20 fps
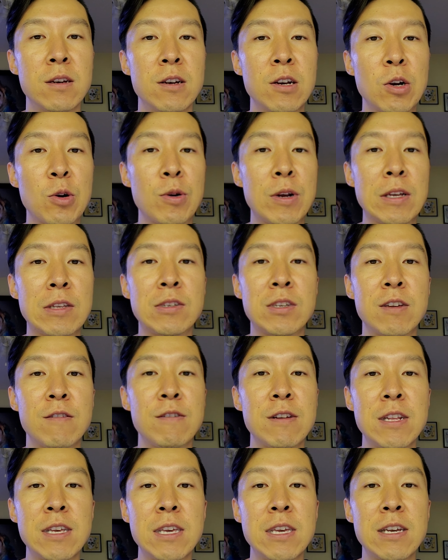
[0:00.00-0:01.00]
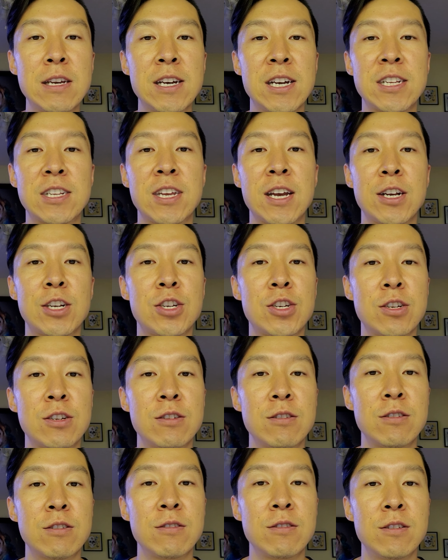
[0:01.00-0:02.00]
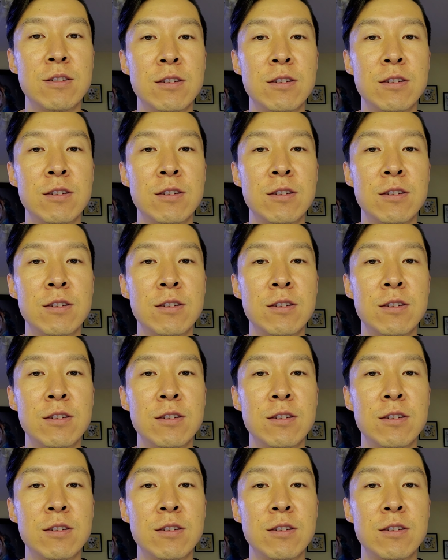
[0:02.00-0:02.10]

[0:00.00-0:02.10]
creativity, connection,